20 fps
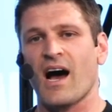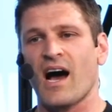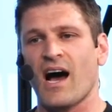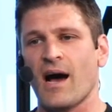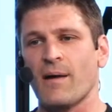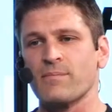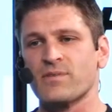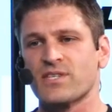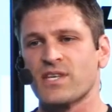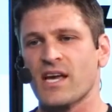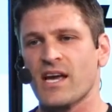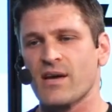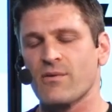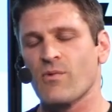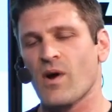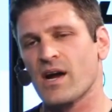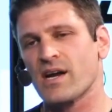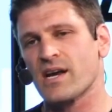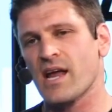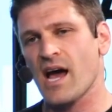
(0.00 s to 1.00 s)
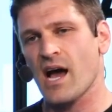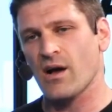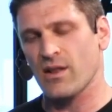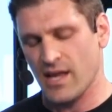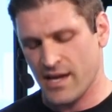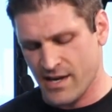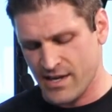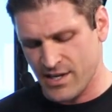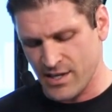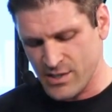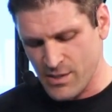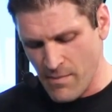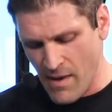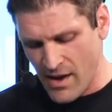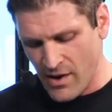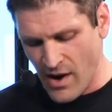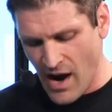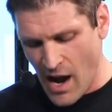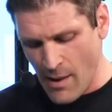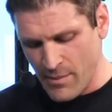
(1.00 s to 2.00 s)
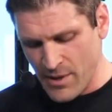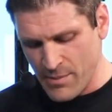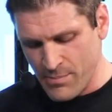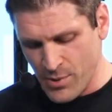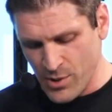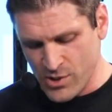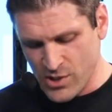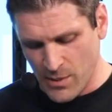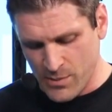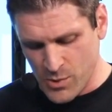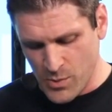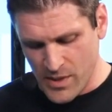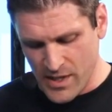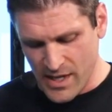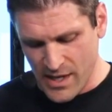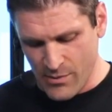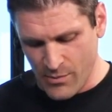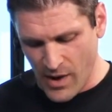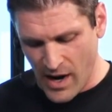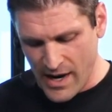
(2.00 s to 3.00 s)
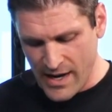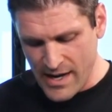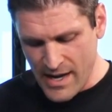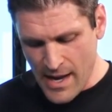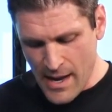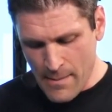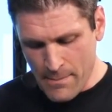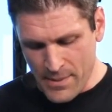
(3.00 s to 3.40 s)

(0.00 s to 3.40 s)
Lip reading: saying right now, like, it doesn't matter how many push-ups we get, right?